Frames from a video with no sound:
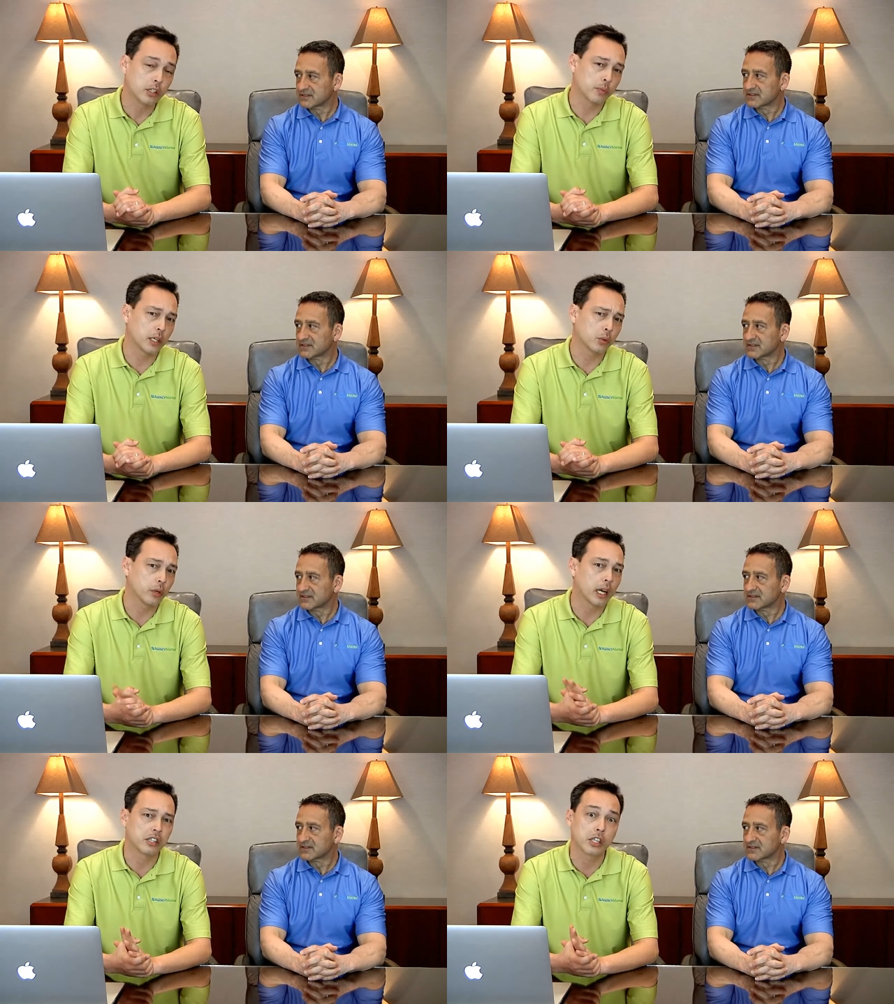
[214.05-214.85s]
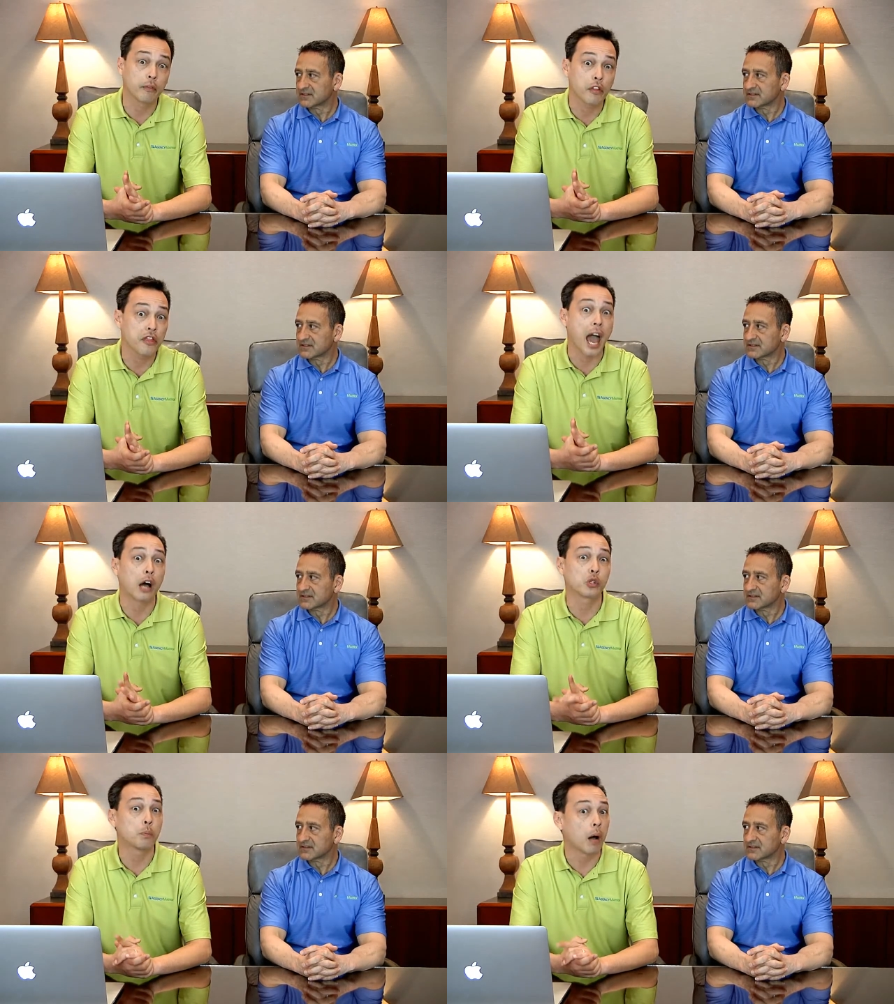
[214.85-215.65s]
Speaker 1: especially when we got several
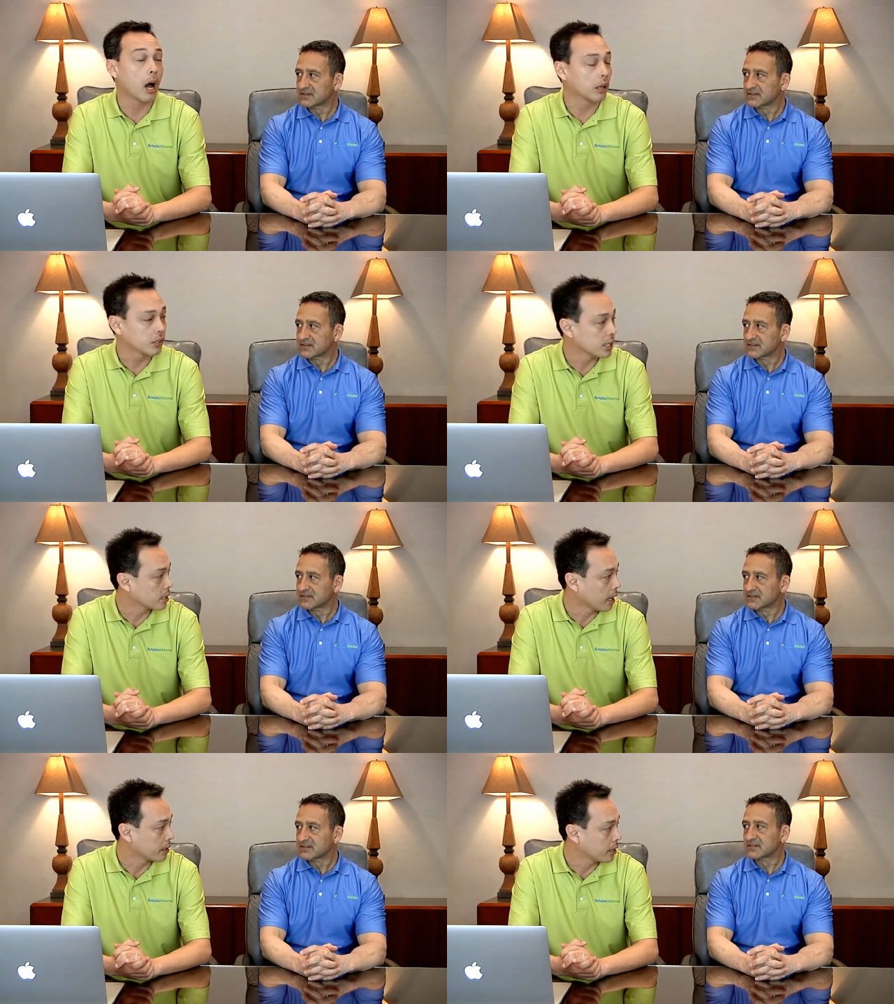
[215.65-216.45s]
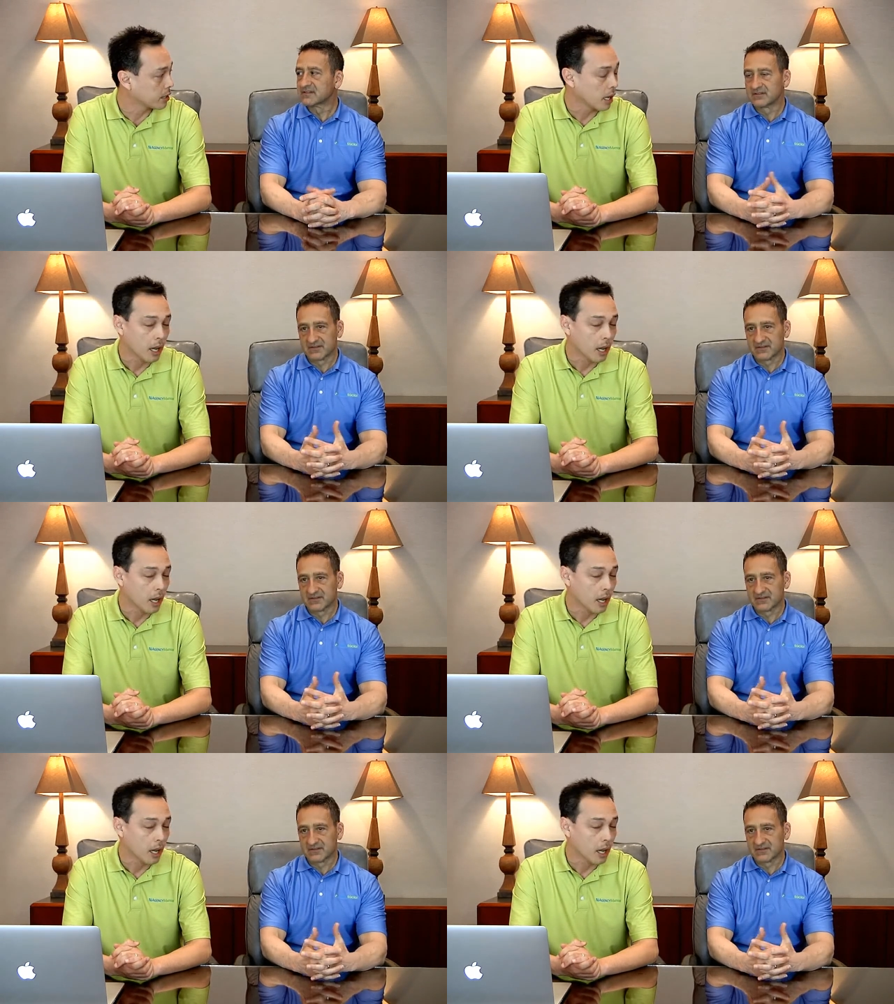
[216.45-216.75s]
thousand policies like this.